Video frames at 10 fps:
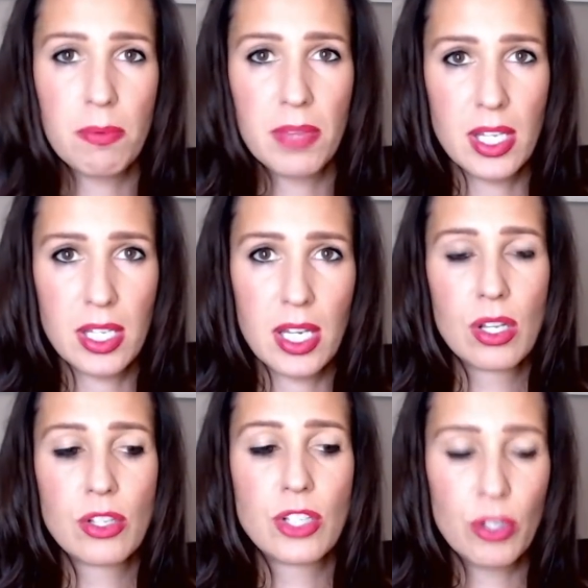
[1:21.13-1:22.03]
thinking
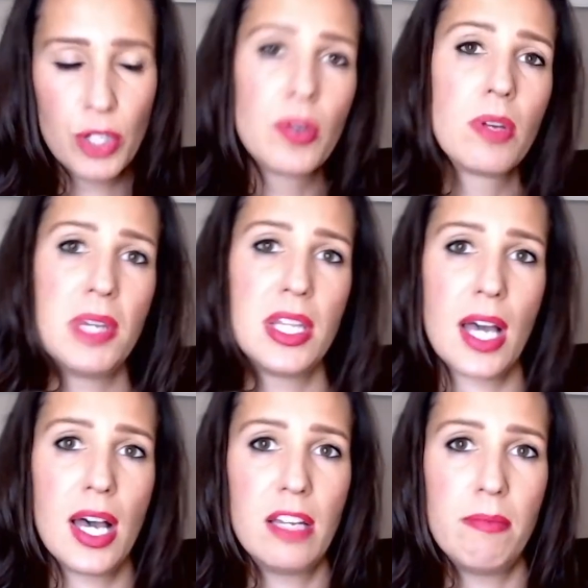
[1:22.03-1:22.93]
so you can be the
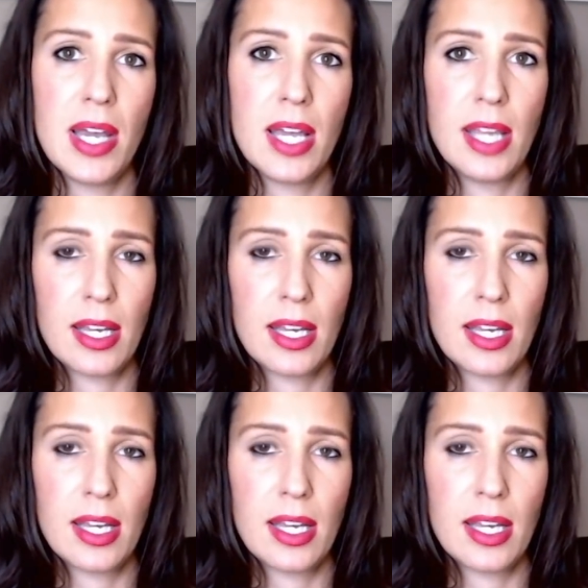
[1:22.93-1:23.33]
kind of man that